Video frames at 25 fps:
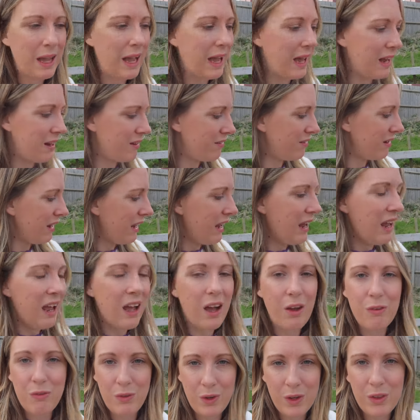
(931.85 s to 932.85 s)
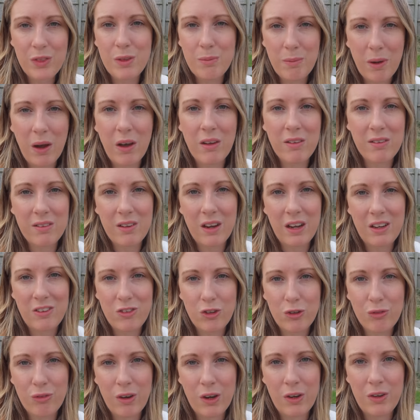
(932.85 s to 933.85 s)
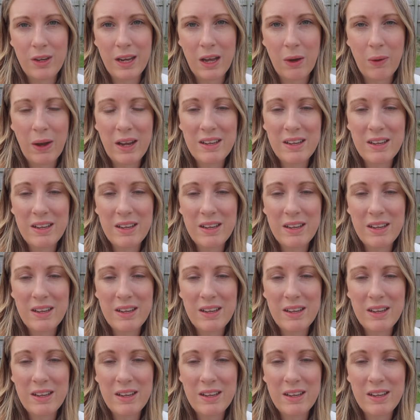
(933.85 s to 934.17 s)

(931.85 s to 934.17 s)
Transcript: and a few of them are starting to grow now.